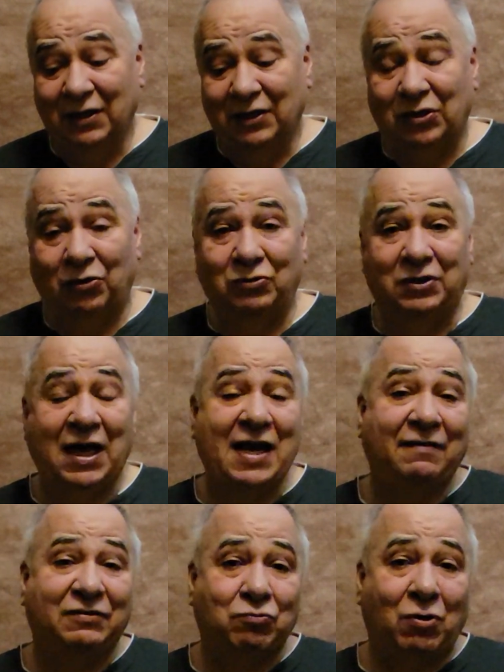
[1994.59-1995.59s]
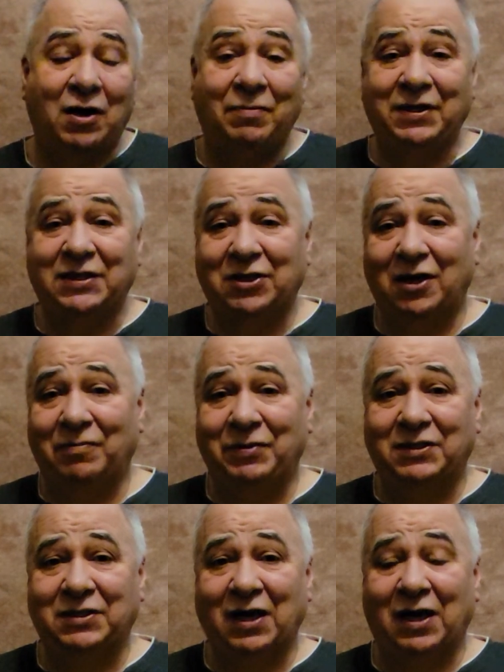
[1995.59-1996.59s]
So Dave's Wabi Sabi
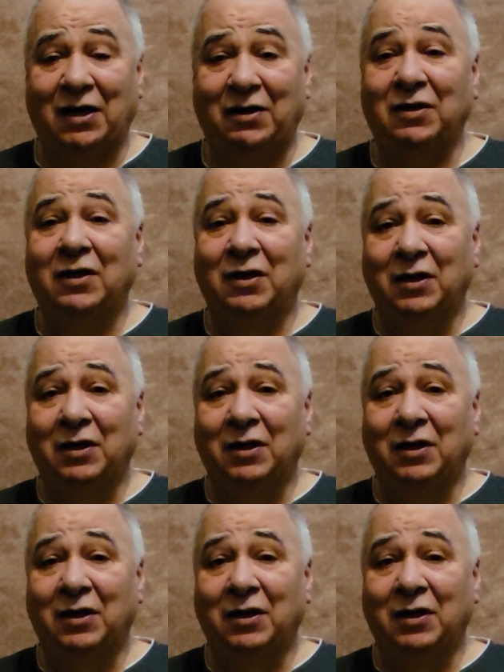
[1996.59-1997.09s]
style,